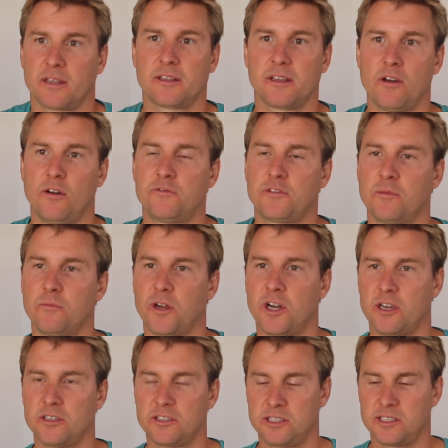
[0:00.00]
Often when
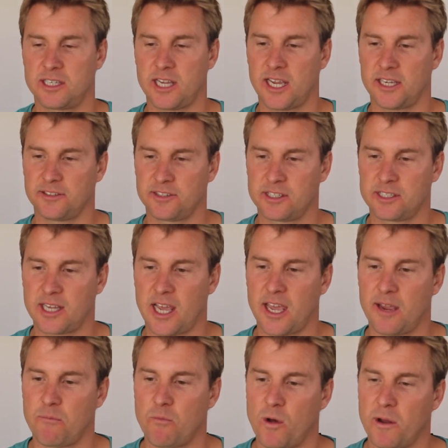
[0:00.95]
our states stay
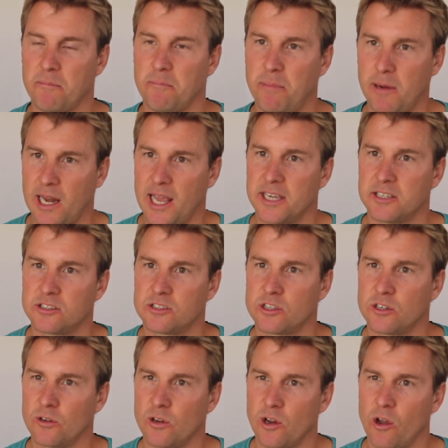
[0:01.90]
in one place
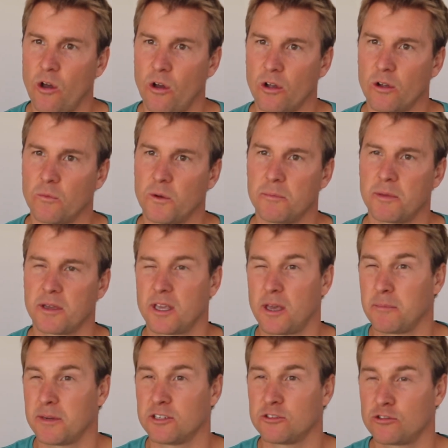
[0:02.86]
too long, we
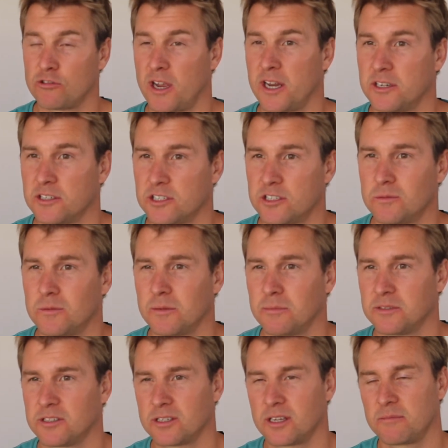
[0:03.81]
become entrenched, we
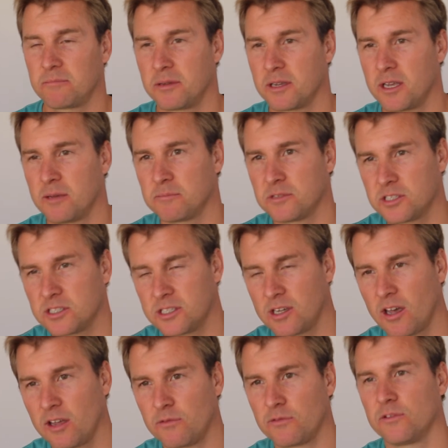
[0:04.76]
become
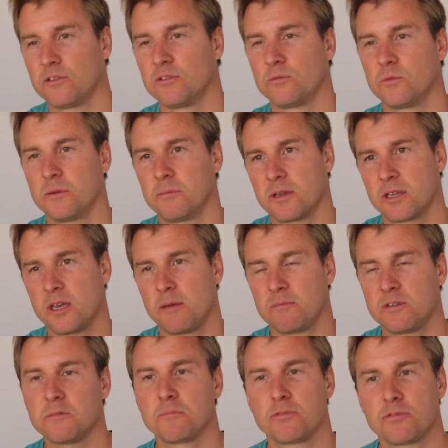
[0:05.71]
stifled, we become
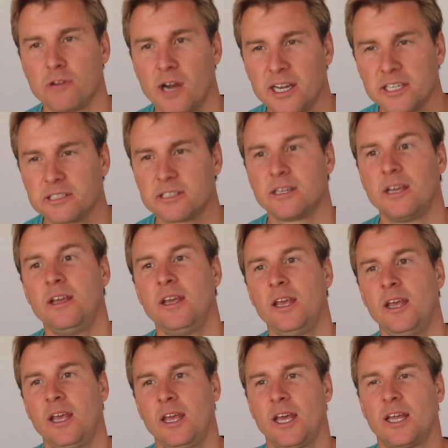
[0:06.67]
depressed,
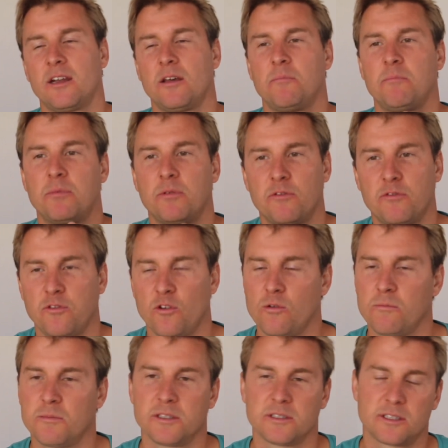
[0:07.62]
and our
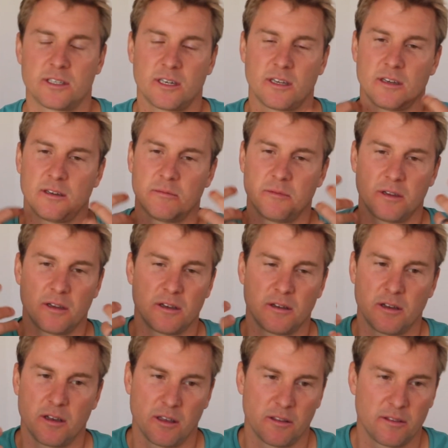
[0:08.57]
performance and
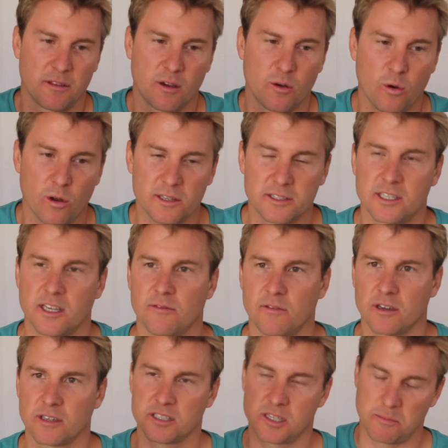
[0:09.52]
the quality of
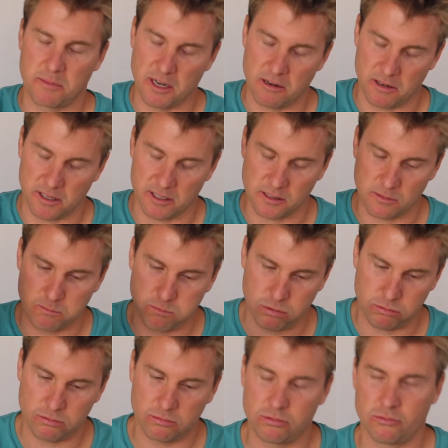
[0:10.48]
our experience
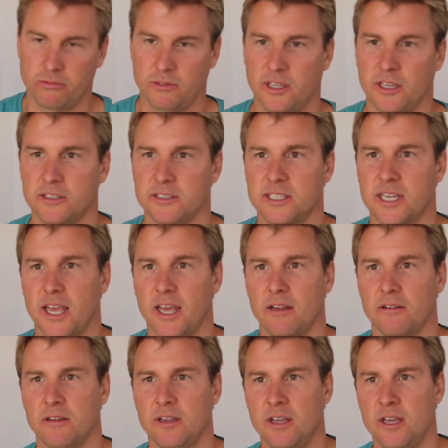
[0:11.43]
goes down.